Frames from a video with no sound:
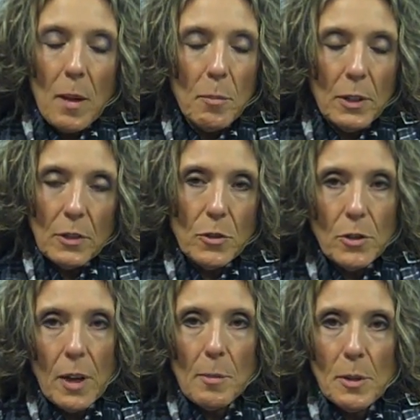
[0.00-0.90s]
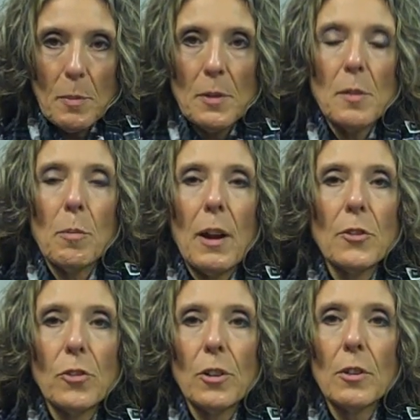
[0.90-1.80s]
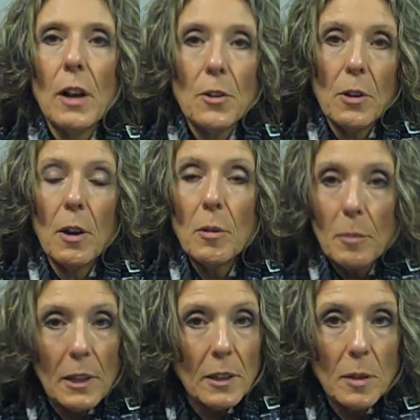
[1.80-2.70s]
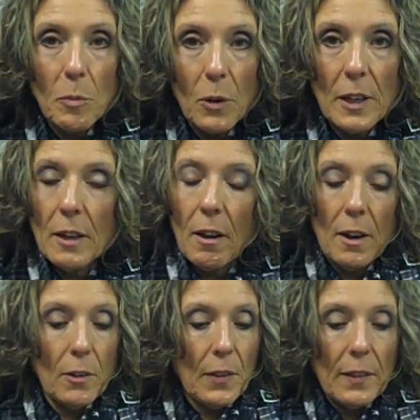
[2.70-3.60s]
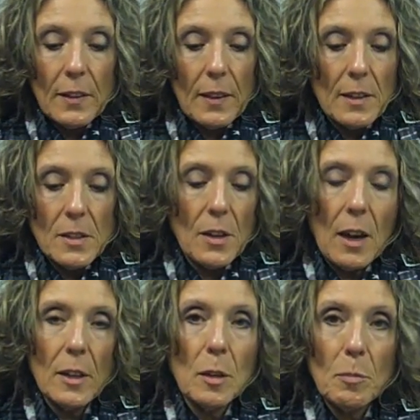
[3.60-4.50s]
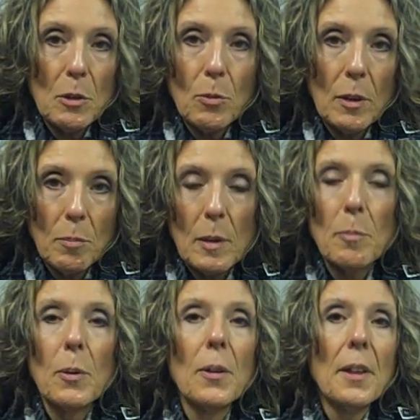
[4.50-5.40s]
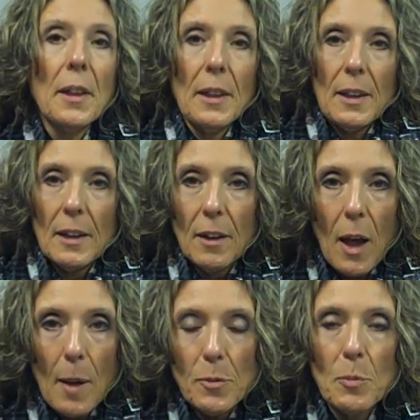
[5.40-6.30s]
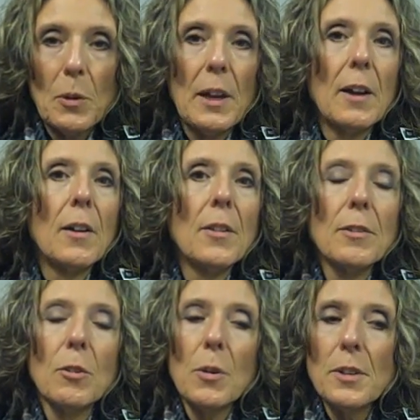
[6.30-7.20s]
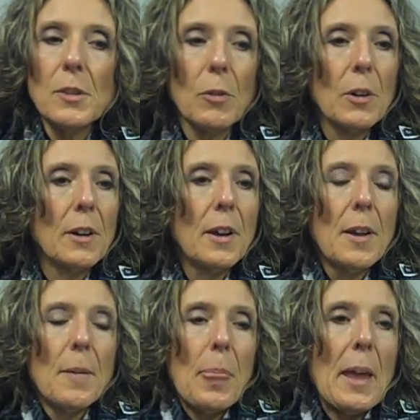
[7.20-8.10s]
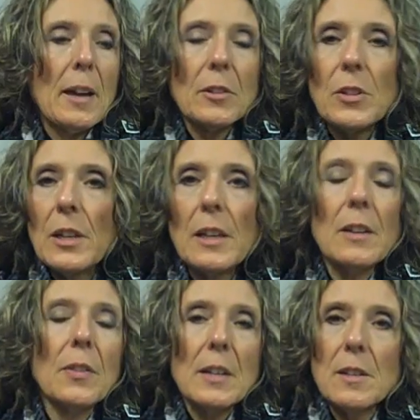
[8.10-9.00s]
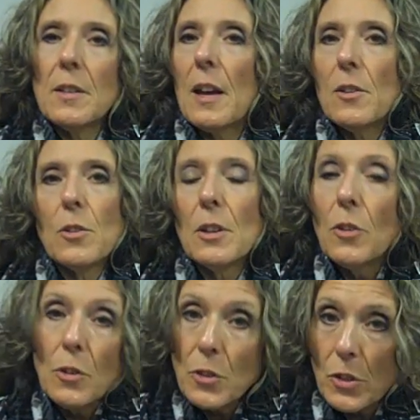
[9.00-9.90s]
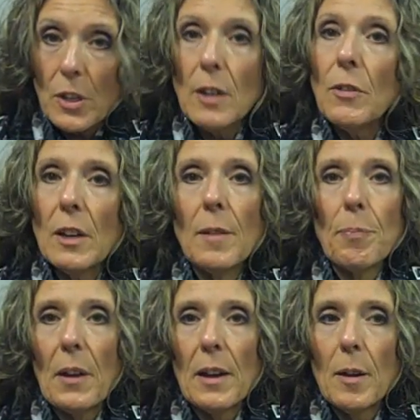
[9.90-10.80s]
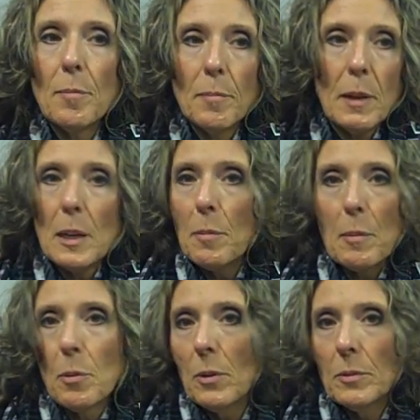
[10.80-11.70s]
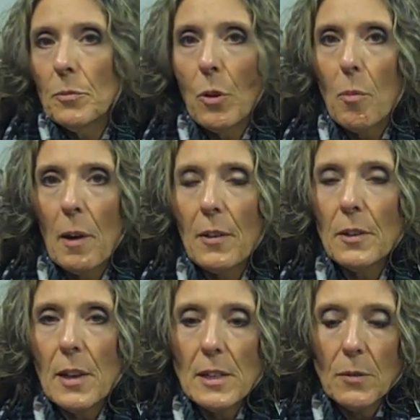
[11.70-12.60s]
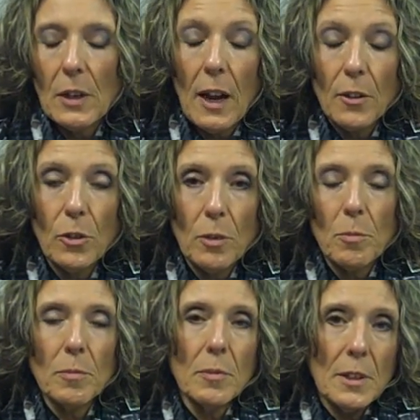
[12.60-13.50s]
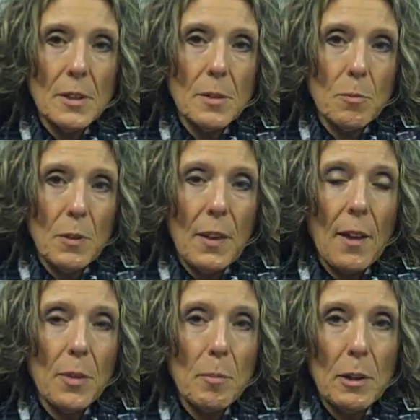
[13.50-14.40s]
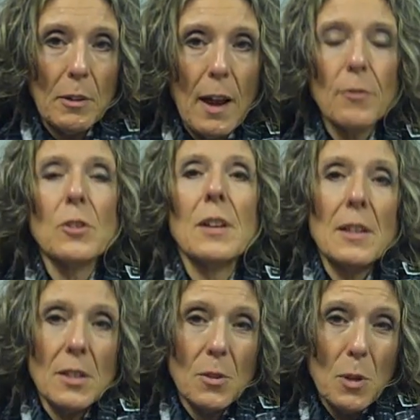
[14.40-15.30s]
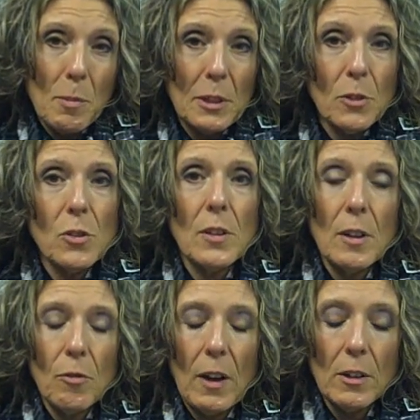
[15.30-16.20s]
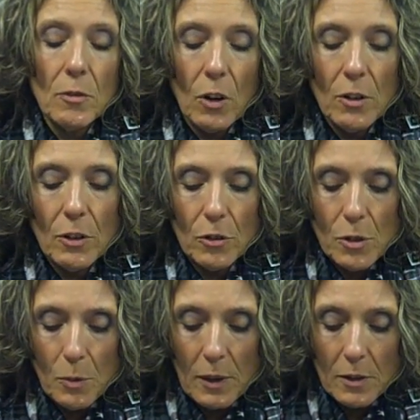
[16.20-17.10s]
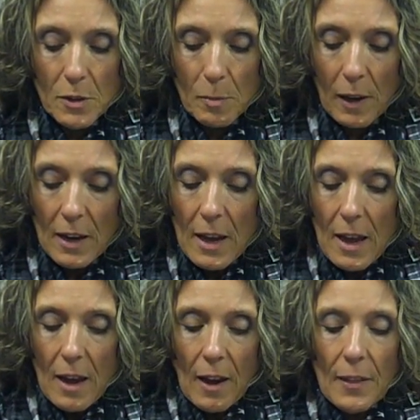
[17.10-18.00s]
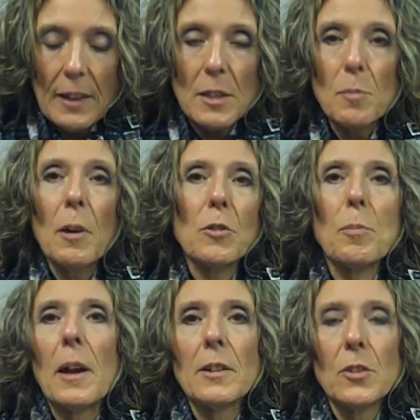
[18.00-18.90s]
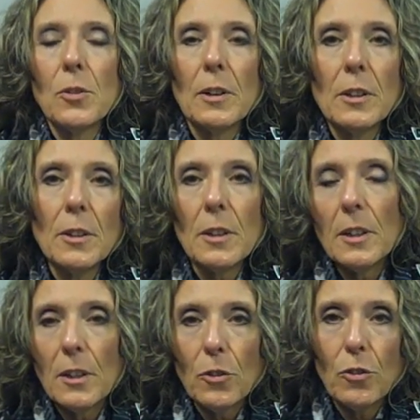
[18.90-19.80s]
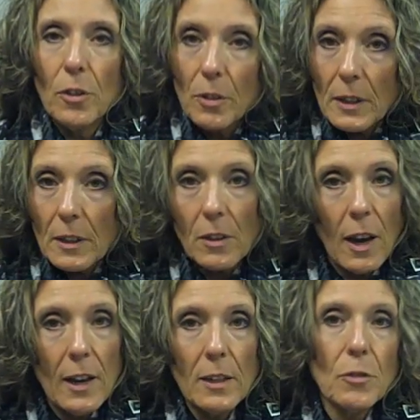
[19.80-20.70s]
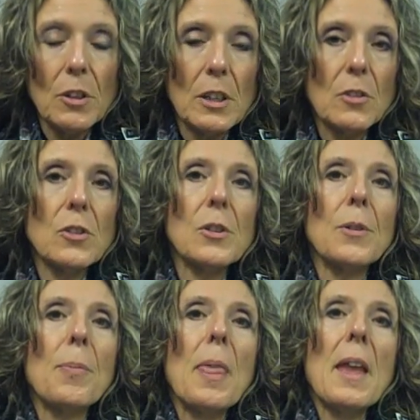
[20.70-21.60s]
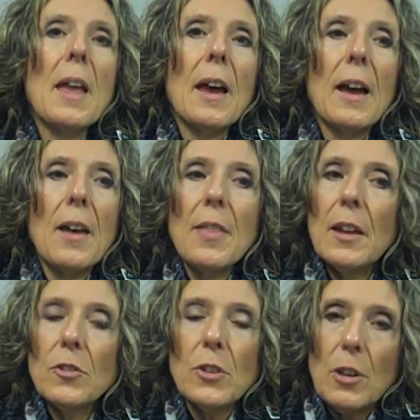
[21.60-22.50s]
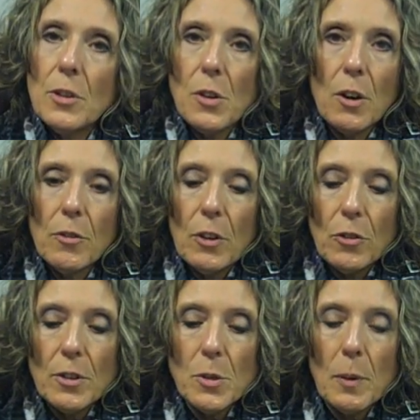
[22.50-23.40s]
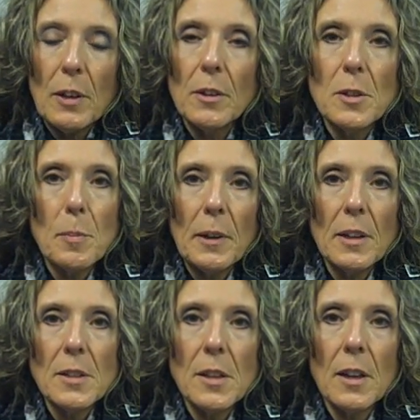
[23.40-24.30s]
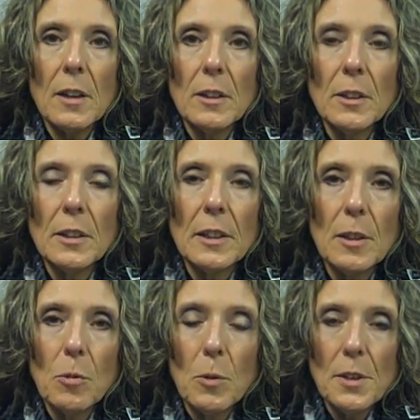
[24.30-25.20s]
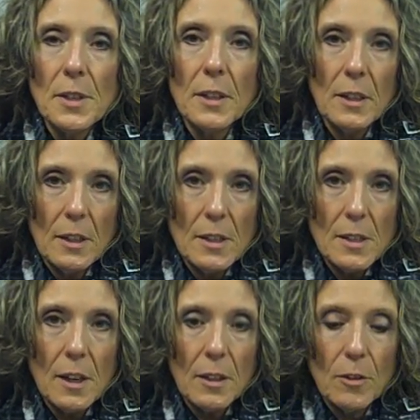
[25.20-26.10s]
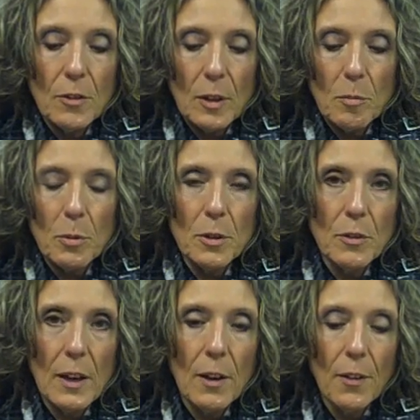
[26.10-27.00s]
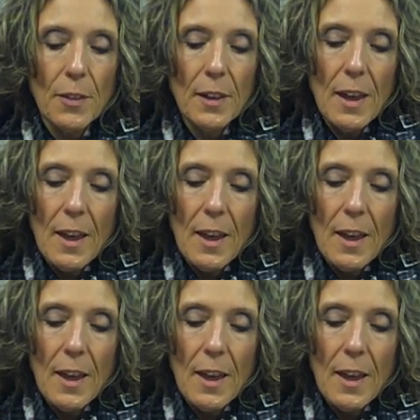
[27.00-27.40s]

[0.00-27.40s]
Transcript: putting two tablespoons of brown sugar on your oatmeal in the morning, I don't think that that's standing between people and optimal health. Of course, for uh, tea and things like that, you can use stevia. Um, many people don't mind the taste of it. It actually is without the bitter aftertaste, similar to the effect of artificial sweeteners. But I think it's much better to include a little sugar in the diet if you need to uh, than to use artificial sweeteners, because they clearly worsen instead of improve health.